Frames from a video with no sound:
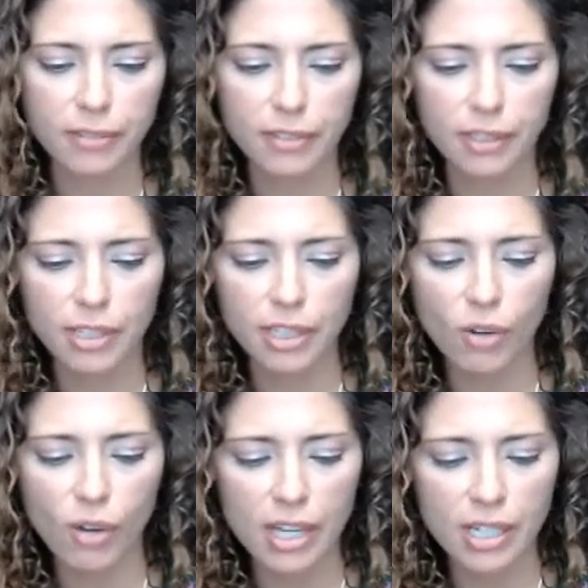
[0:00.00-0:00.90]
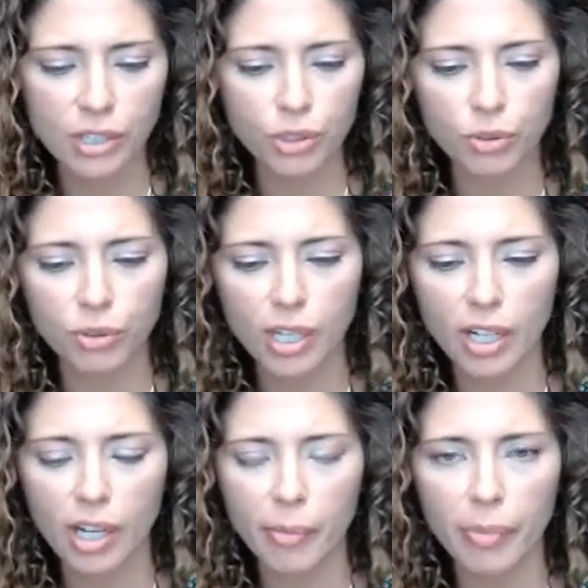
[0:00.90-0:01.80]
Let's go on to a
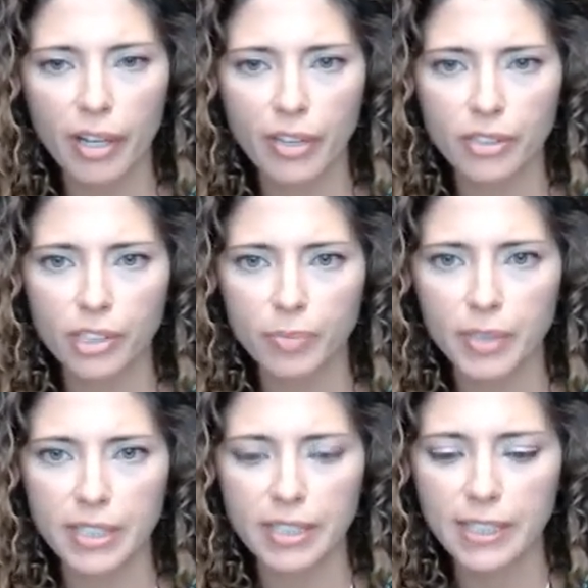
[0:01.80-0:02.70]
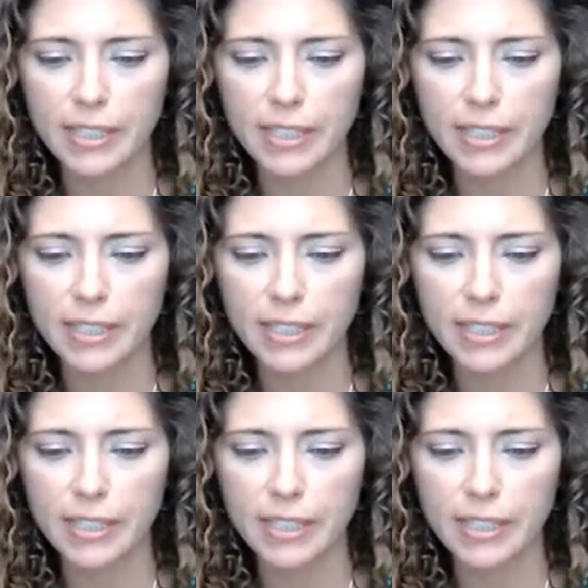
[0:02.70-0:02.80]
couple other species.